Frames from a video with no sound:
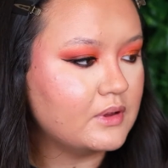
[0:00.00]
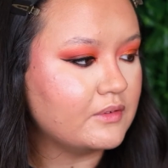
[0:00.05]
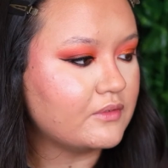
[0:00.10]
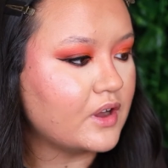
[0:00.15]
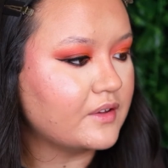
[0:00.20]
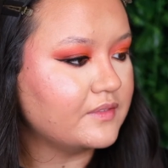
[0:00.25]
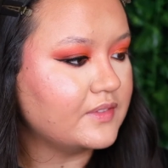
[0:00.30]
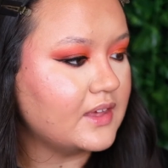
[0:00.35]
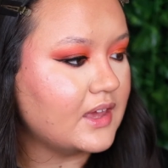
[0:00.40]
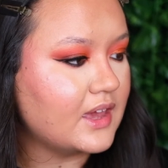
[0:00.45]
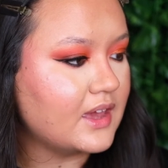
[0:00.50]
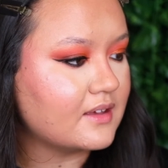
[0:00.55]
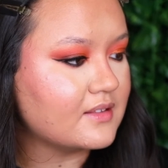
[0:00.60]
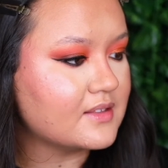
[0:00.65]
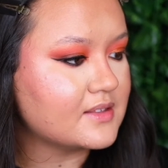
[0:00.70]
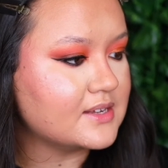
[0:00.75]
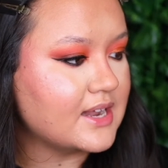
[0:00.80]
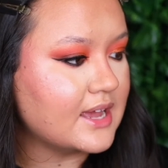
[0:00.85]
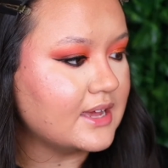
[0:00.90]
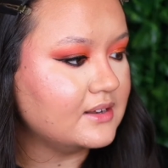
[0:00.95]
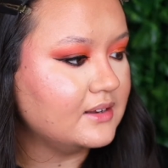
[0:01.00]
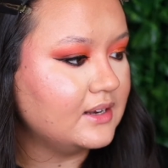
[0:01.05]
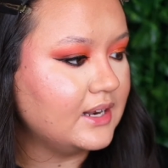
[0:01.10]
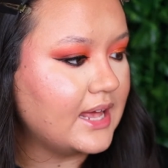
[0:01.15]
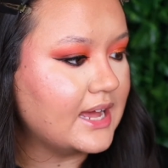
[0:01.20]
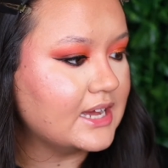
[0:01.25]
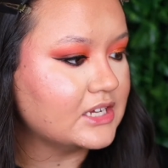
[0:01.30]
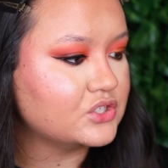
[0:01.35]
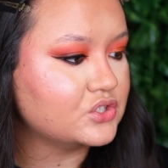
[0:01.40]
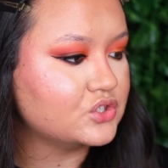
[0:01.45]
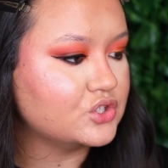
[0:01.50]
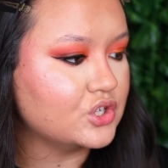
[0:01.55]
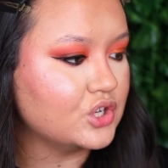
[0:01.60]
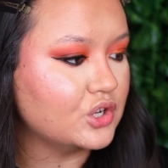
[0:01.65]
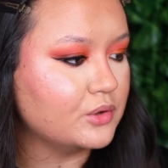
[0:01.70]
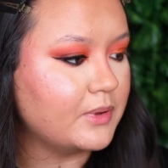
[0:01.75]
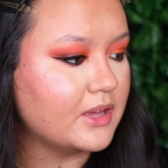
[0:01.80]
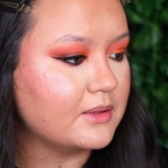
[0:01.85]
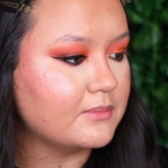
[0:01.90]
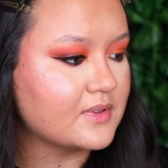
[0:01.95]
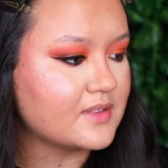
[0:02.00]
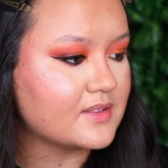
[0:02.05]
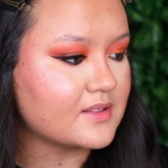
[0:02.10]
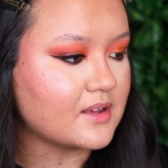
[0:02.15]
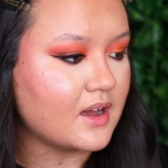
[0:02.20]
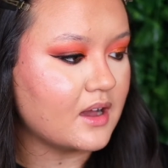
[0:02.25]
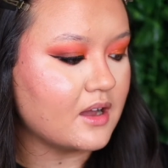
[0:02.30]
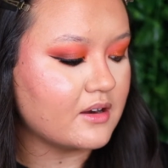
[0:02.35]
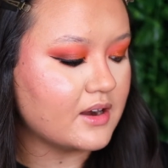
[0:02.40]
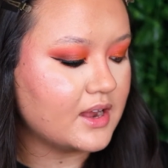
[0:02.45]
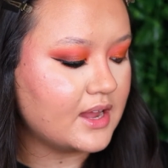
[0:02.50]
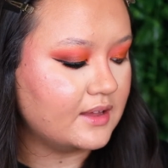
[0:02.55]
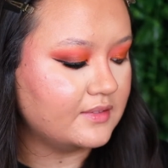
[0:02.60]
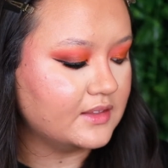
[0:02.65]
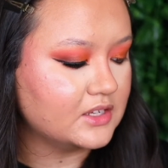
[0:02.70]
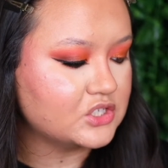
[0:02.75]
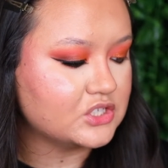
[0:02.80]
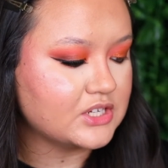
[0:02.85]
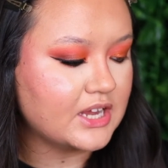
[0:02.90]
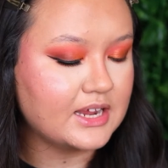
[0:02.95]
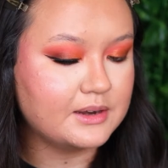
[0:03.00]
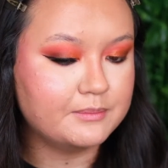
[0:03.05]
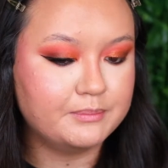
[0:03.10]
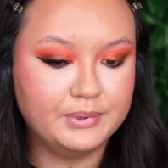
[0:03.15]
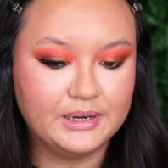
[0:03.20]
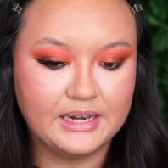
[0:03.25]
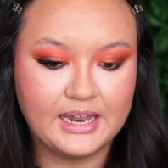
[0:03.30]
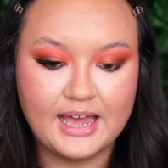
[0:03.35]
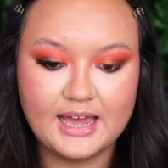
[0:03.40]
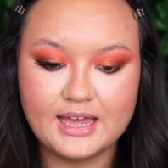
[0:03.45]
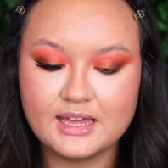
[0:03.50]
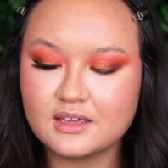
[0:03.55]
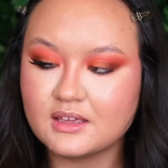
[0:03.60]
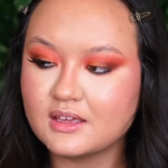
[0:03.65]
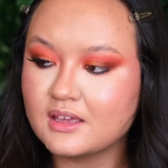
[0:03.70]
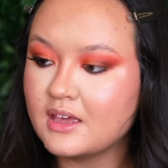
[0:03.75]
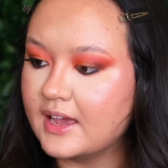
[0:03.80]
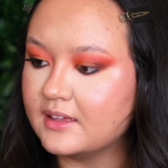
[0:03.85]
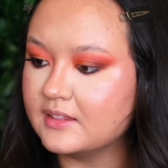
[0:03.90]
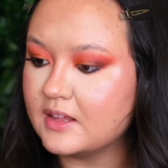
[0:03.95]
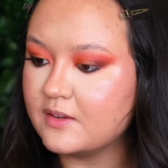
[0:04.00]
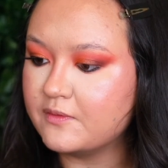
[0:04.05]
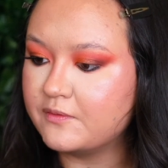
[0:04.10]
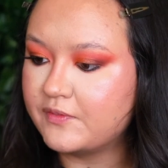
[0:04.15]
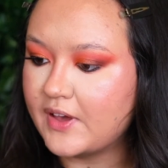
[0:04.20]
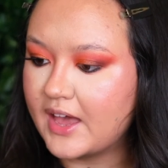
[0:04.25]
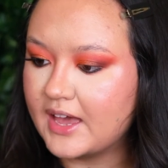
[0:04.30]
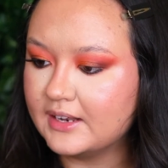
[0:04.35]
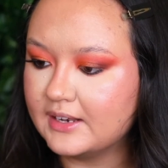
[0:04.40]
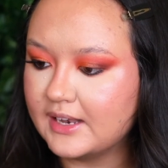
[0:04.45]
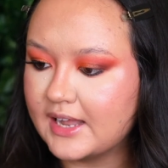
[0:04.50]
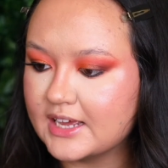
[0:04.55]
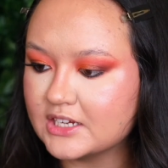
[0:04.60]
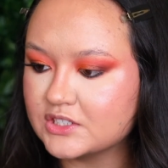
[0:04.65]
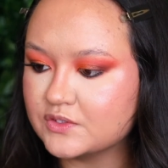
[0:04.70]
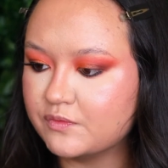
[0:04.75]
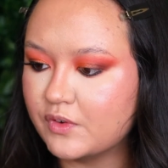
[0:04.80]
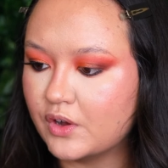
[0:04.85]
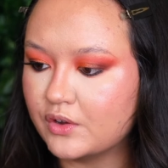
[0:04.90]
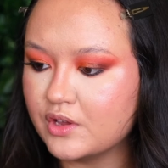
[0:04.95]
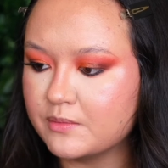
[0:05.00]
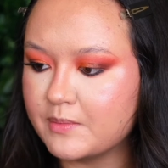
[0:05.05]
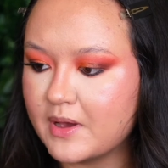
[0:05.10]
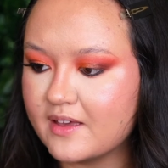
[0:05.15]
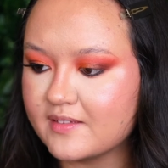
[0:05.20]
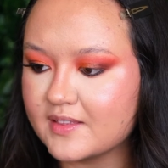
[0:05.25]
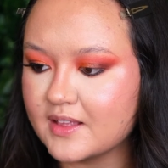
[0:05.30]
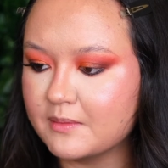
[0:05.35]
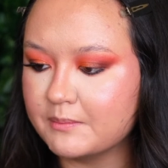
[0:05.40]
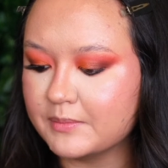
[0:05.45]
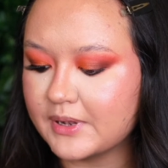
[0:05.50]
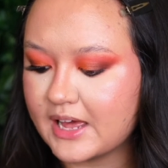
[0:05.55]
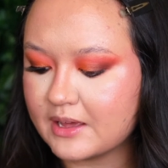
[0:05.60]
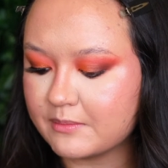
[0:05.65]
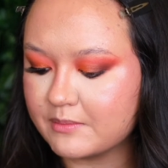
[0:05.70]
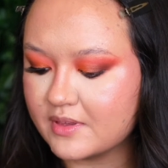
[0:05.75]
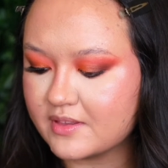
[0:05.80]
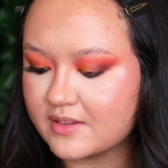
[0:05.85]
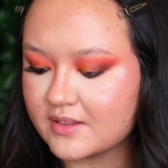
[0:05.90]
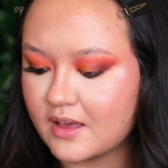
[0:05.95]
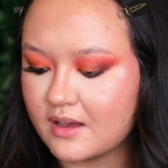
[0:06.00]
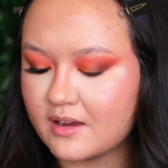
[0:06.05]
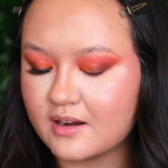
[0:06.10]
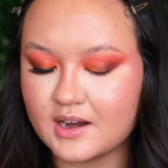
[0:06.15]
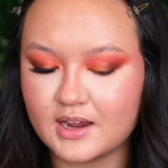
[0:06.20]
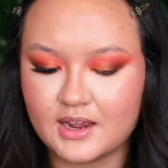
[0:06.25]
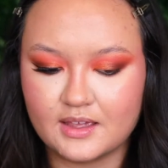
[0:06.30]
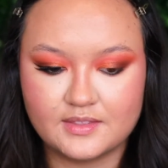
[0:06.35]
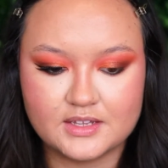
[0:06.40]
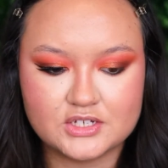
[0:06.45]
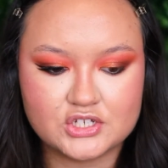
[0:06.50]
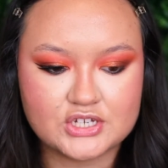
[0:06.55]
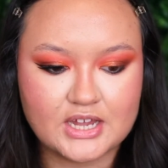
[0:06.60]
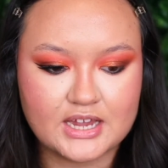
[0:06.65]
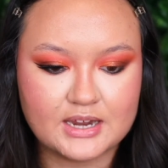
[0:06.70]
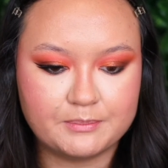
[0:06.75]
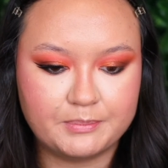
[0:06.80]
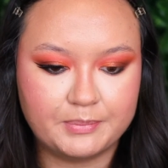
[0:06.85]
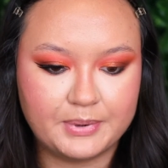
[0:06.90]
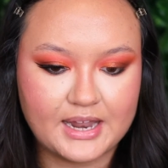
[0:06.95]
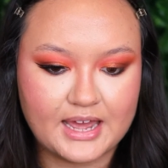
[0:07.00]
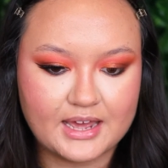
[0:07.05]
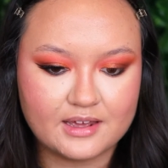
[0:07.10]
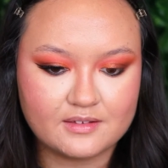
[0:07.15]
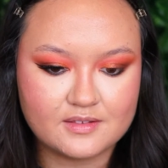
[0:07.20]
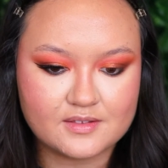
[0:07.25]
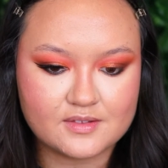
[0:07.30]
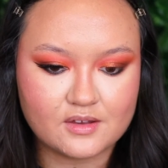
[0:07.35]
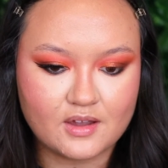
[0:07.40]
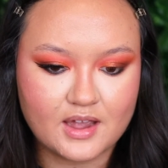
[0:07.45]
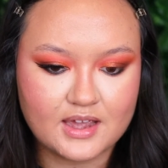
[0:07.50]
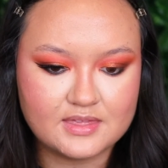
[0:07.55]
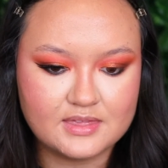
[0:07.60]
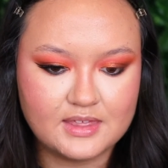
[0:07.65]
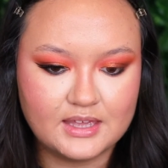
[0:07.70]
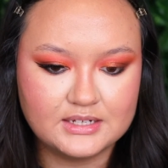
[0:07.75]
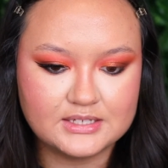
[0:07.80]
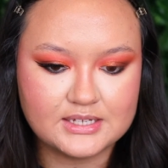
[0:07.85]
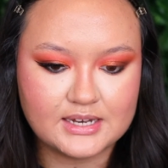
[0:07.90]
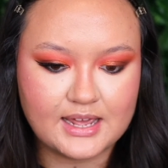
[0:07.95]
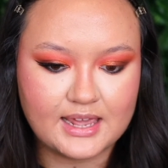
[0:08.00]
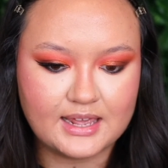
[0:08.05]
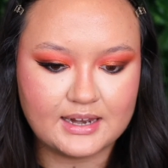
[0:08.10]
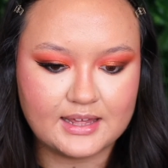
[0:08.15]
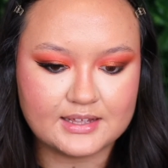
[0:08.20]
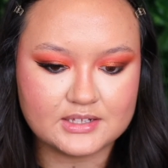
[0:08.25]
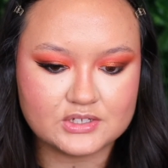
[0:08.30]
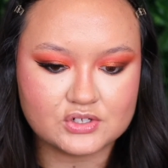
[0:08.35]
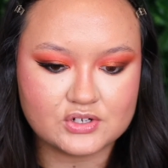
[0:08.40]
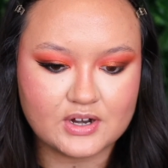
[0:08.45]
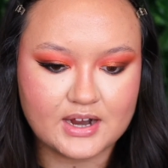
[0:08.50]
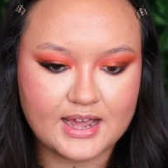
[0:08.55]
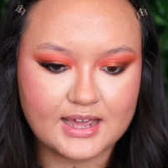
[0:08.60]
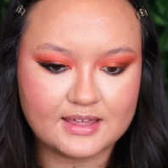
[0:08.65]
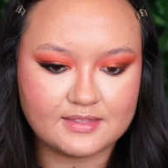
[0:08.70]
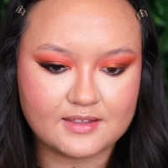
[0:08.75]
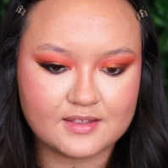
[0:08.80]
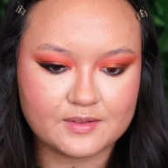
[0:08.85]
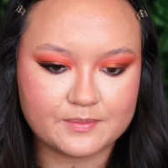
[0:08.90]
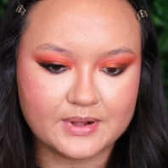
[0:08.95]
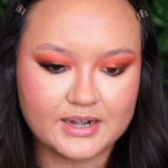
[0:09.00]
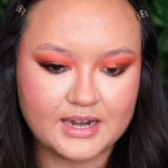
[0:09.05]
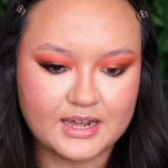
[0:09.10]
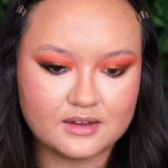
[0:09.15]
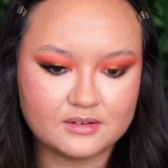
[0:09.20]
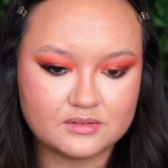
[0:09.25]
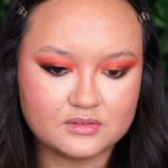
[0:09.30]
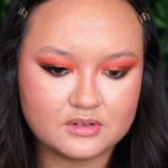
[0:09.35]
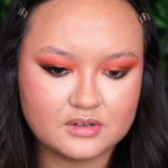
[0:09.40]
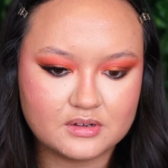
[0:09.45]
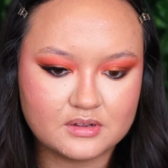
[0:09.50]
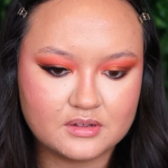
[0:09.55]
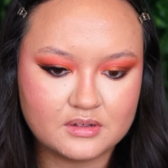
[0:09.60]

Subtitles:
We've got the Extend Lash Tubing Mascara in the shade Black and the Fat Lash Volumizing Black Mascara in the shade Black. So I think today let's try this one out.